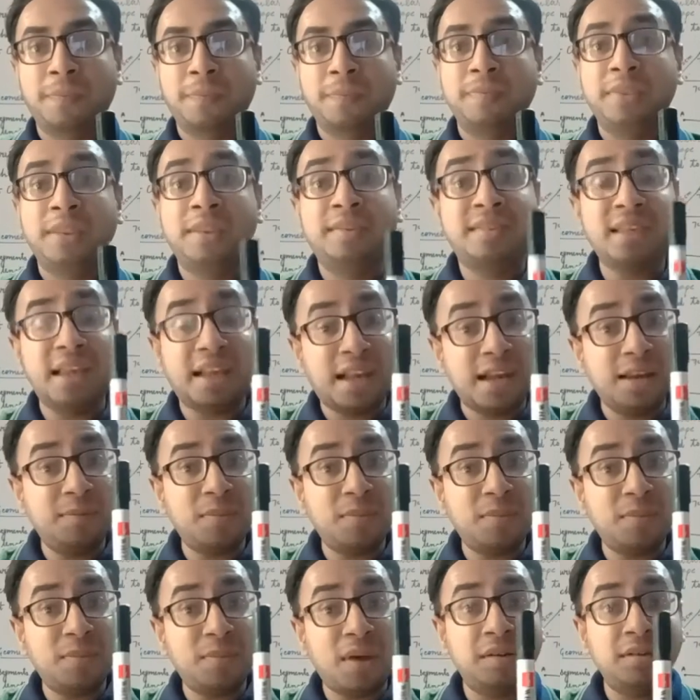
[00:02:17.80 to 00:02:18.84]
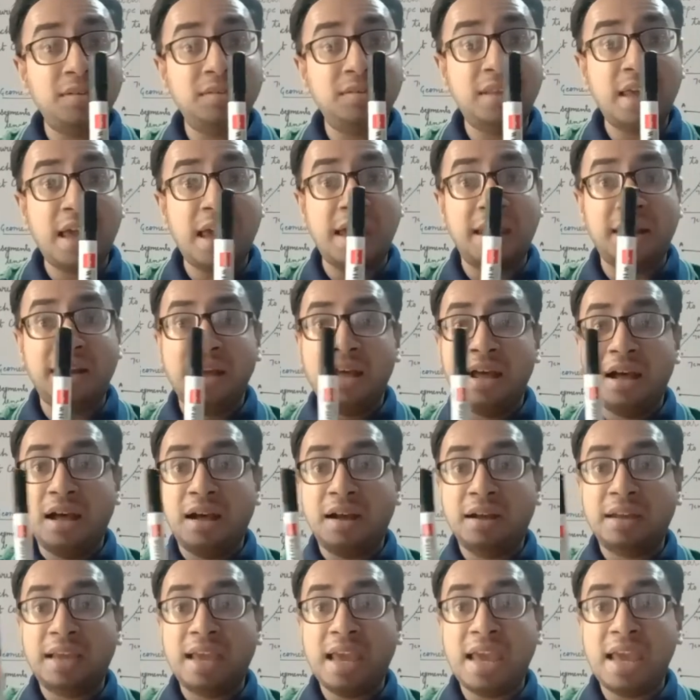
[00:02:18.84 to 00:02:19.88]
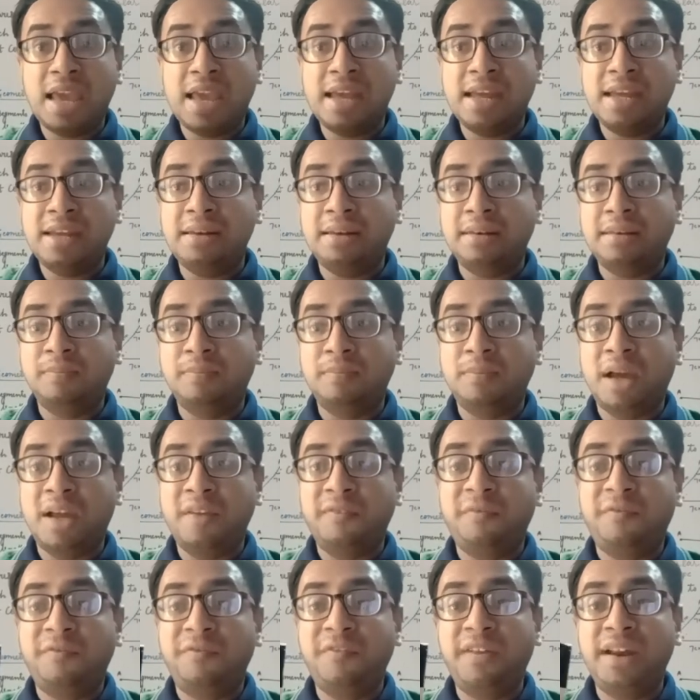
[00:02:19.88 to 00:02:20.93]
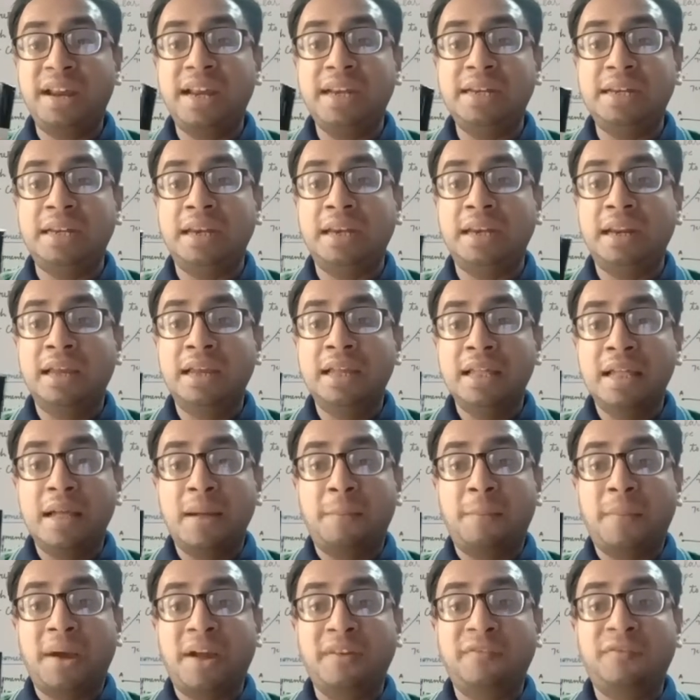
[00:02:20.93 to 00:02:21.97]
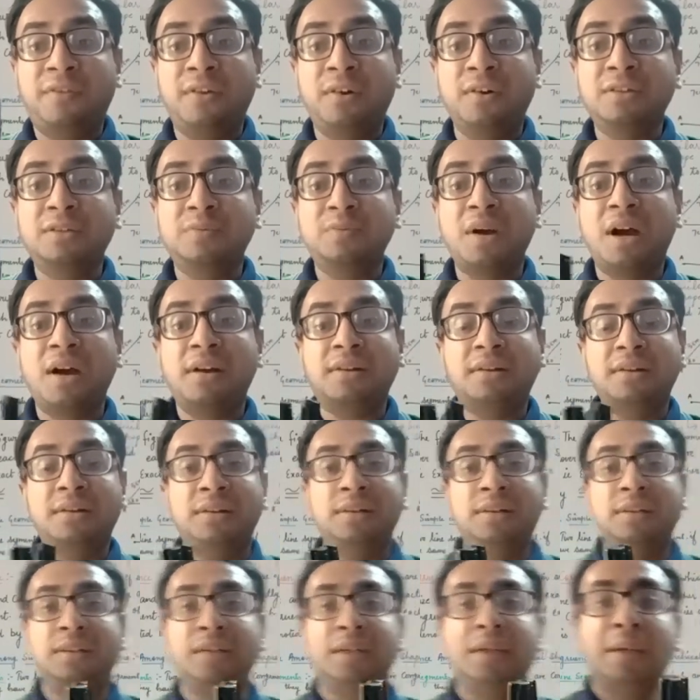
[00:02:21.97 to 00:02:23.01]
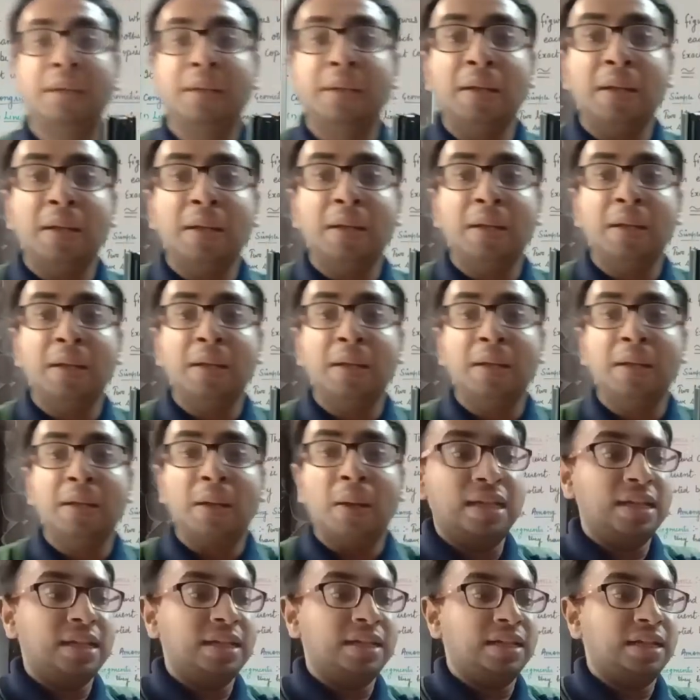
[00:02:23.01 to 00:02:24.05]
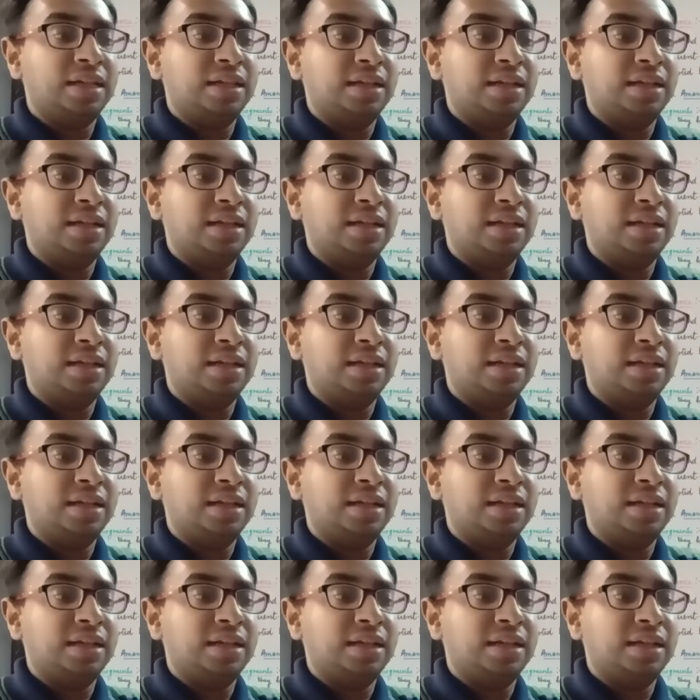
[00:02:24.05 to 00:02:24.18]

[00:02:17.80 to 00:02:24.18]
The second marker is here. Again, my friend, my first marker will